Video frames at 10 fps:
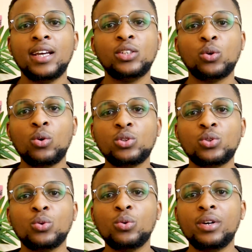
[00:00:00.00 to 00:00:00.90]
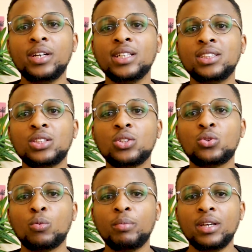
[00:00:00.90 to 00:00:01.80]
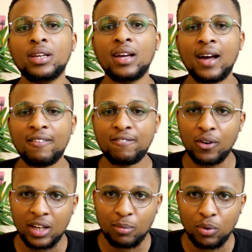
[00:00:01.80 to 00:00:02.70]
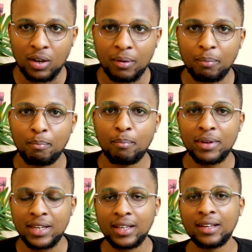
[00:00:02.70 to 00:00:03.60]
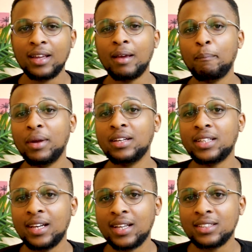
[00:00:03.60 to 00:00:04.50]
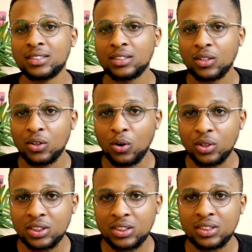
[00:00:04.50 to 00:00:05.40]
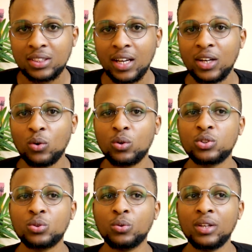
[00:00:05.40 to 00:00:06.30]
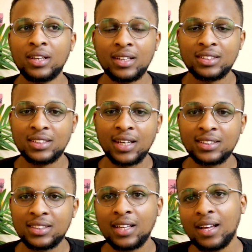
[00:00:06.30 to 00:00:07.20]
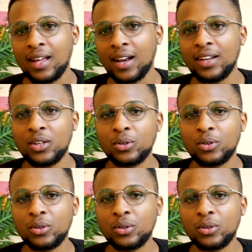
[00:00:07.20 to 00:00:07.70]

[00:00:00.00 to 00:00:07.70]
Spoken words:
It also needs to be affordable, meaning maintenance costs and also just running